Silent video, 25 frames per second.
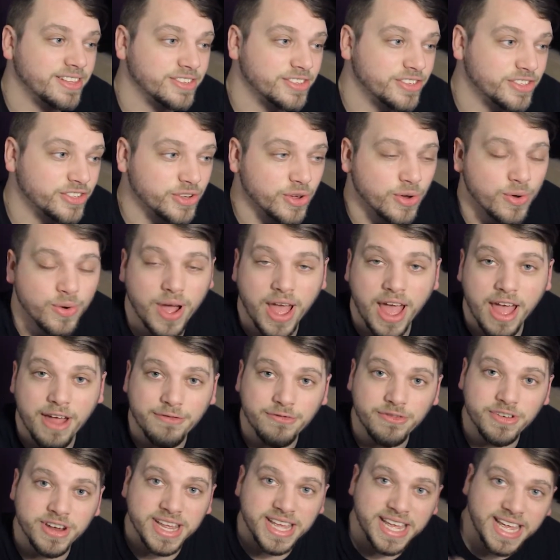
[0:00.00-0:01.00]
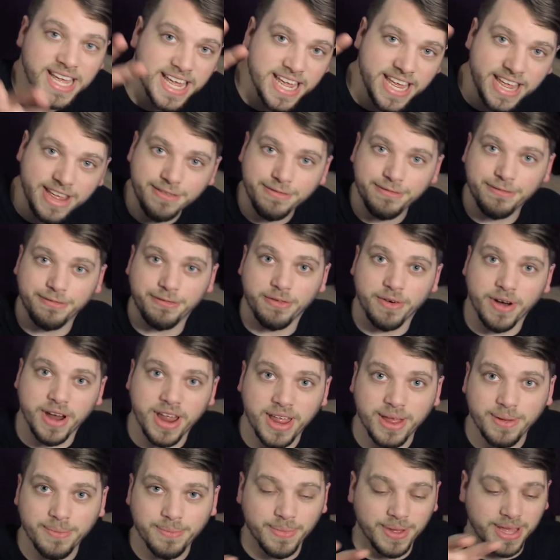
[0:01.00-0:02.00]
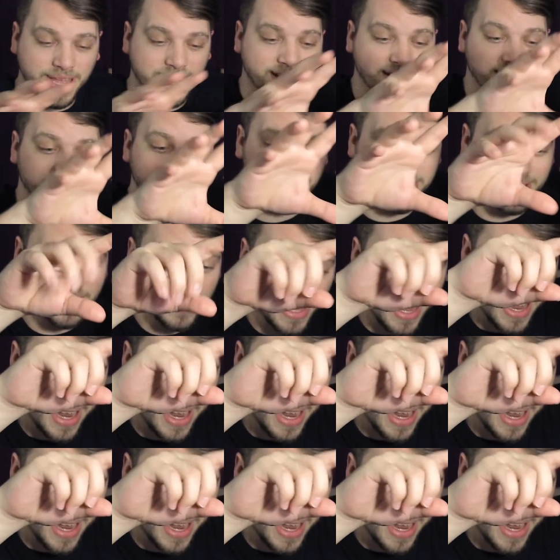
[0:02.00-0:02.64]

So every keyframe is